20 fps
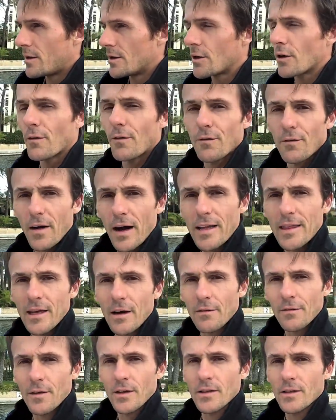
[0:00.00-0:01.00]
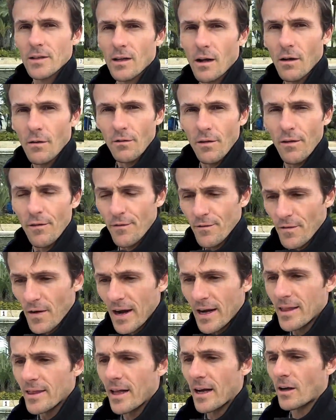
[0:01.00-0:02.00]
you got to find that for yourself.
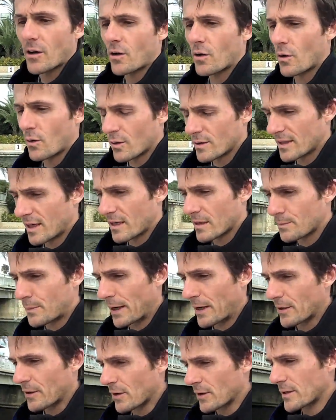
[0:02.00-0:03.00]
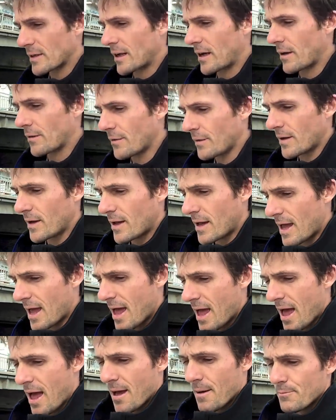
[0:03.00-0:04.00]
Find that cause that is big in yourself
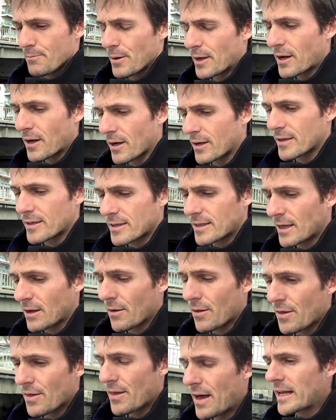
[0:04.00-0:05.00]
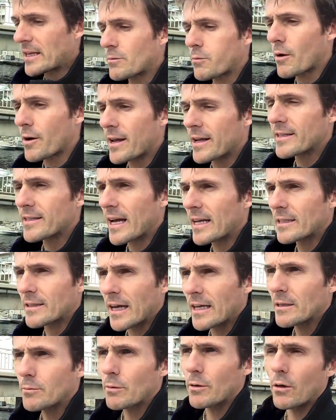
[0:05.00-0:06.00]
because you know that's where it is. That's
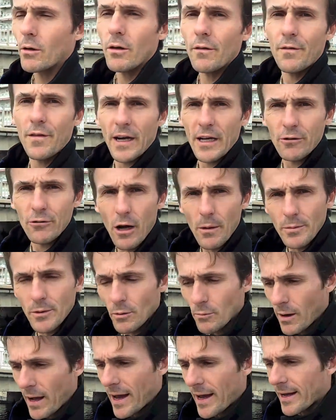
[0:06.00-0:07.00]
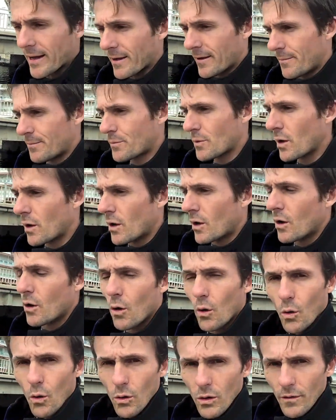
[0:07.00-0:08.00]
that's when all the fear drops away.
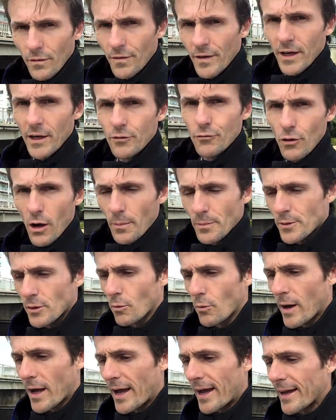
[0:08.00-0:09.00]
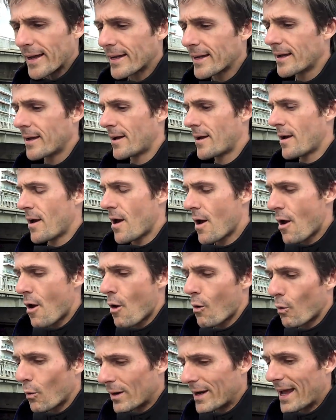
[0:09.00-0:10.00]
All the fear drops away
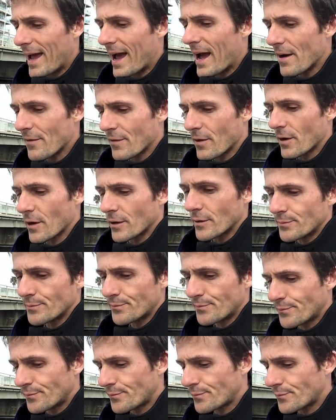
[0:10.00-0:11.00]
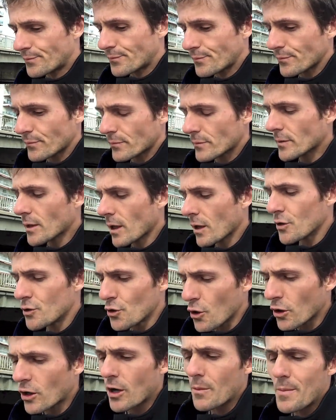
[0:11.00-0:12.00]
whenever
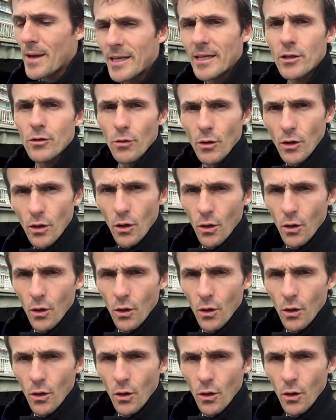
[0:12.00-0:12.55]
you're committed to a